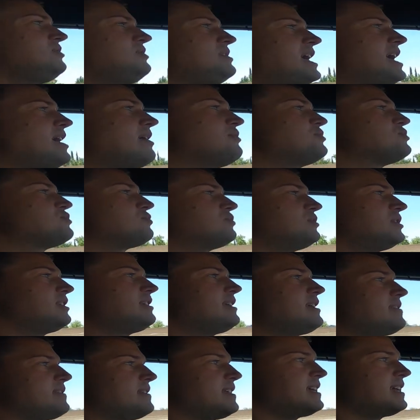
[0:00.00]
Dude, I was
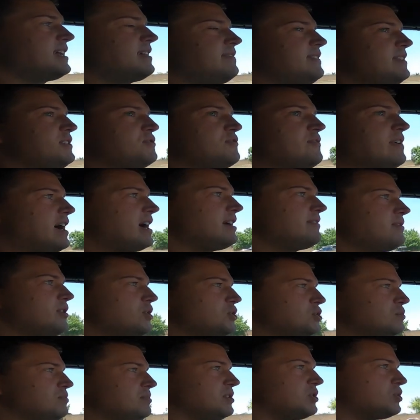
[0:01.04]
really thinking these
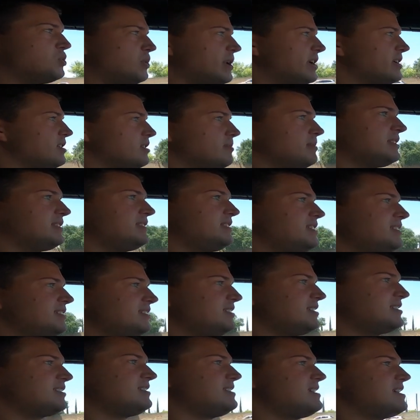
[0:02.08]
5.0s would be quicker, but
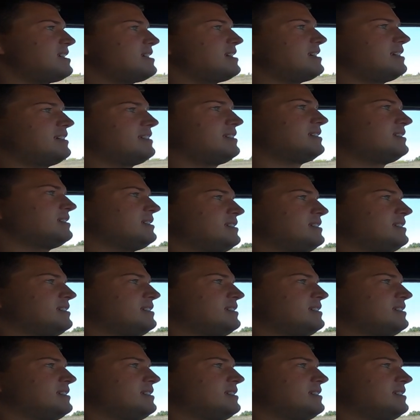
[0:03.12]
this does not.